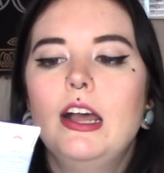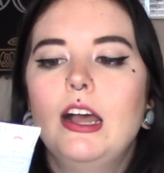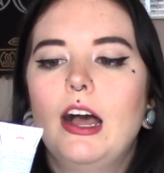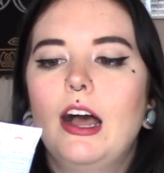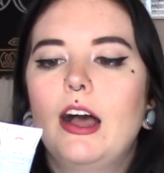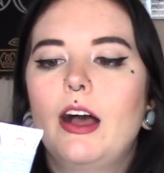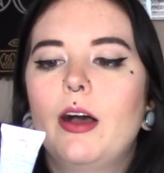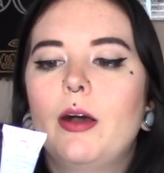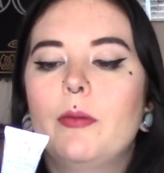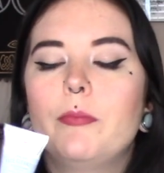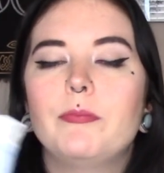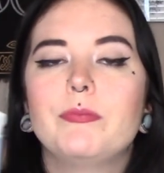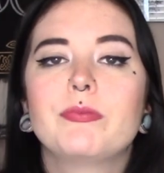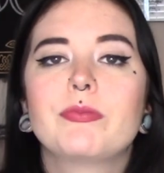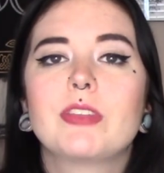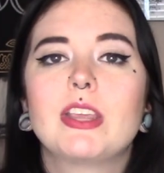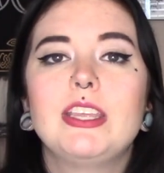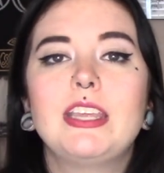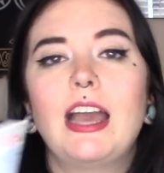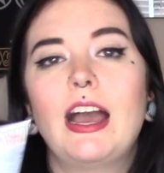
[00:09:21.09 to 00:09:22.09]
um
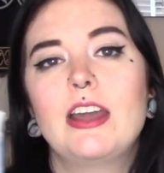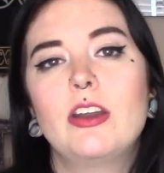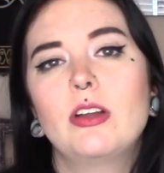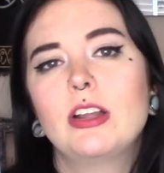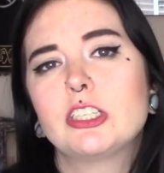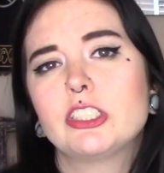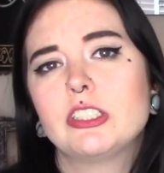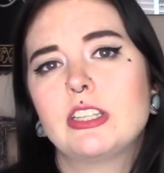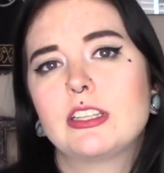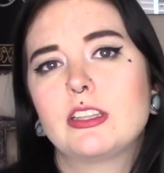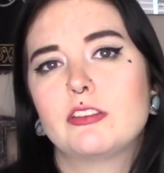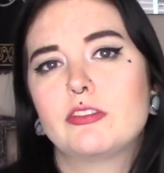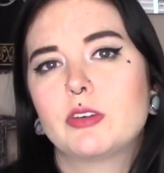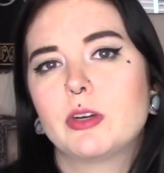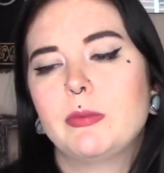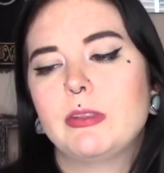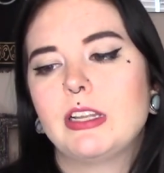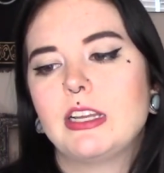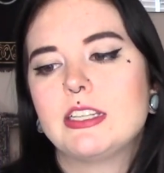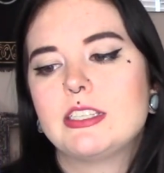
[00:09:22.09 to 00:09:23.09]
yeah, I don't actually like the
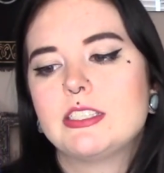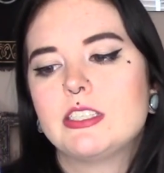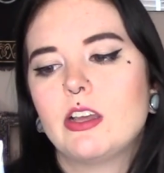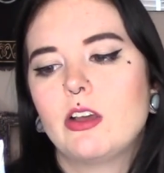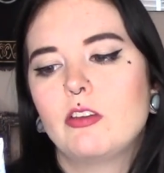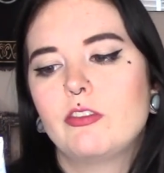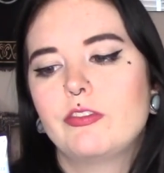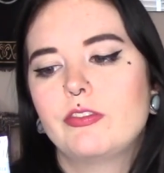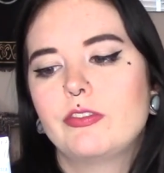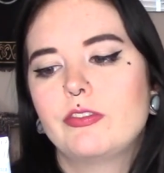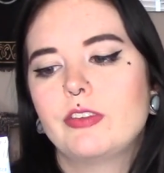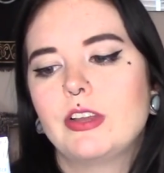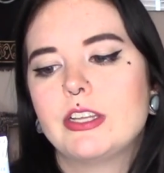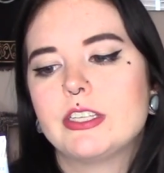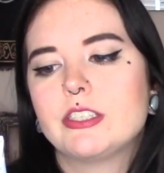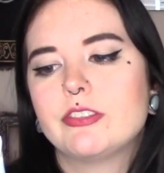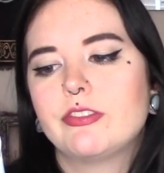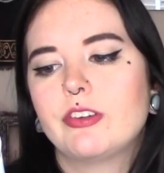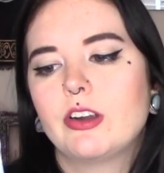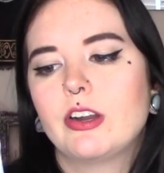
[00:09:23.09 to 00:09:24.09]
formula itself
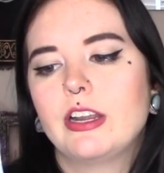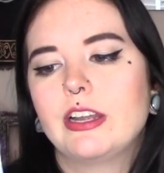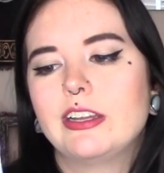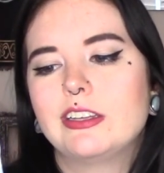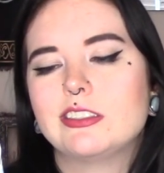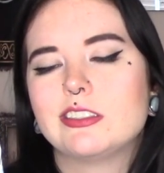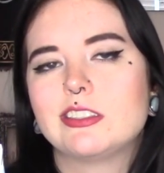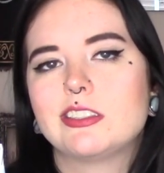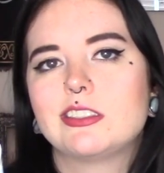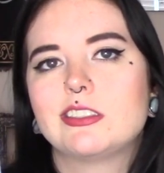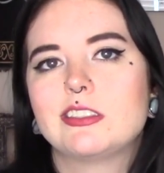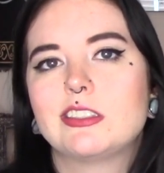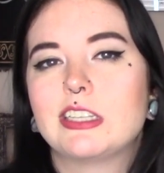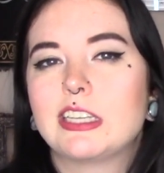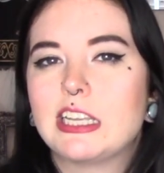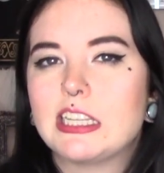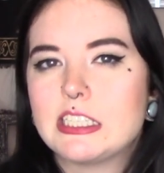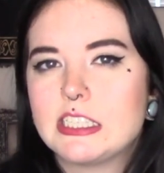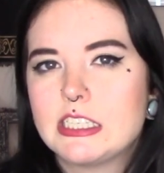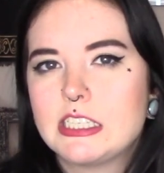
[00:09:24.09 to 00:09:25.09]
as far as the
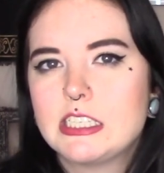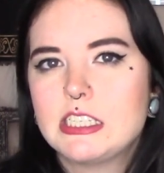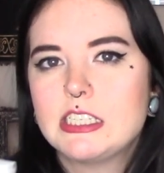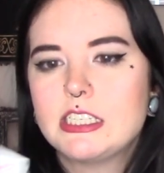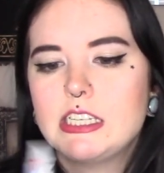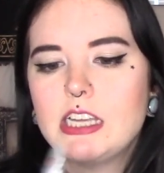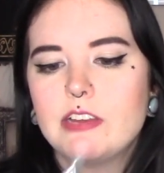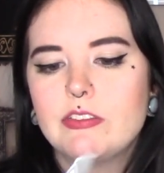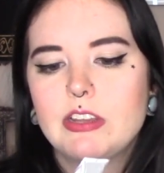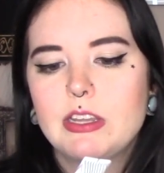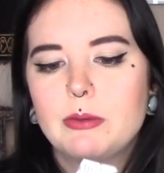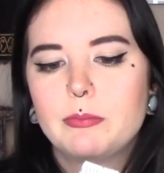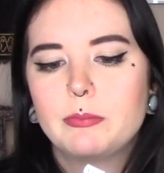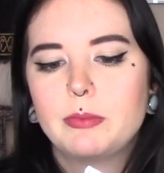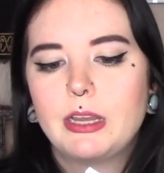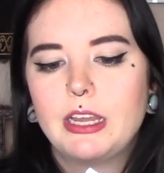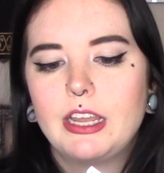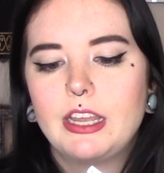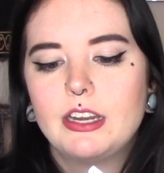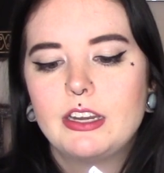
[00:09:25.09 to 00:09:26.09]
consistency of it,
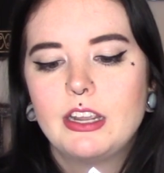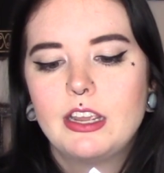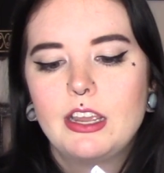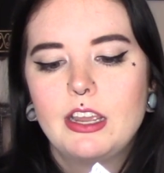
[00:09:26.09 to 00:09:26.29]
but